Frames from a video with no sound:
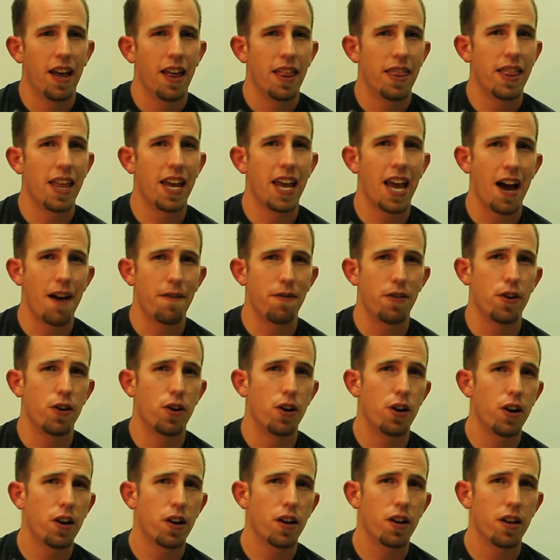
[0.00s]
They have the
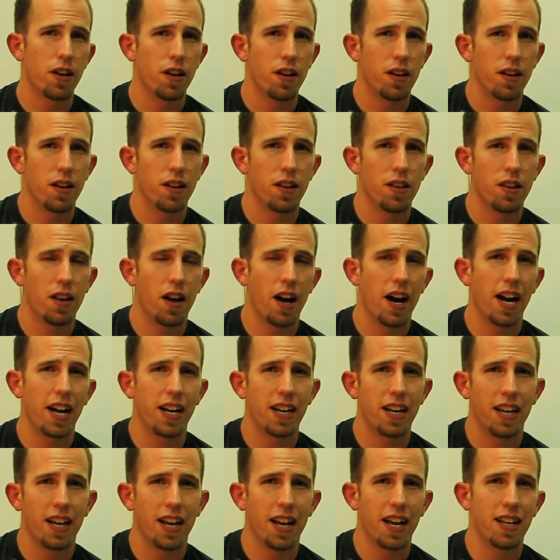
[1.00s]
hook,
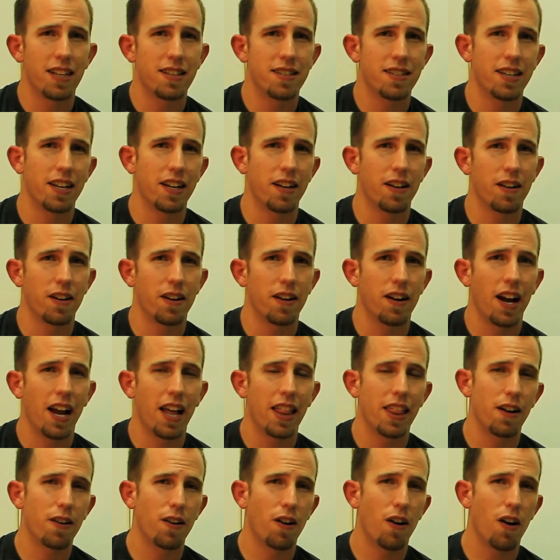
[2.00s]
line, and sinker,
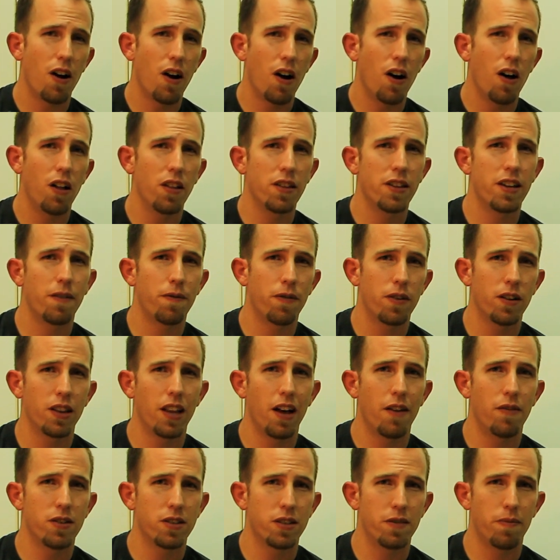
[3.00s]
and they're all different
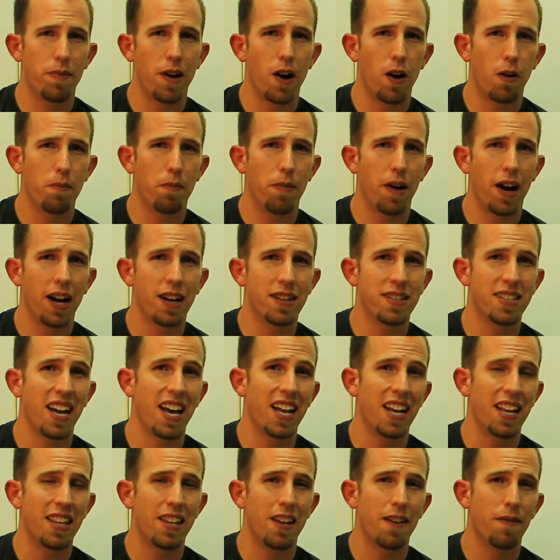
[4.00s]
levels of mountain bikes
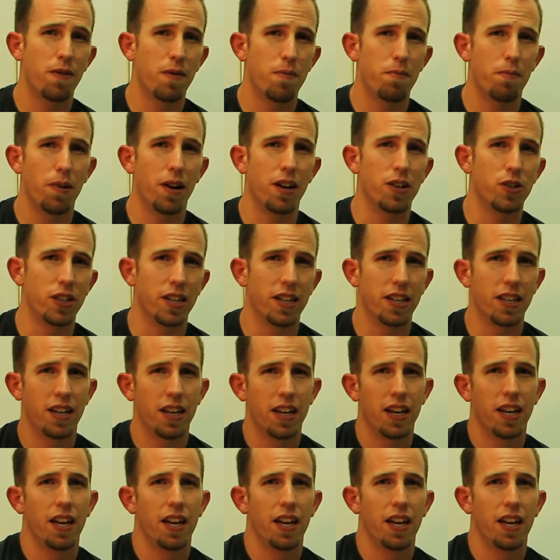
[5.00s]
at a different budget.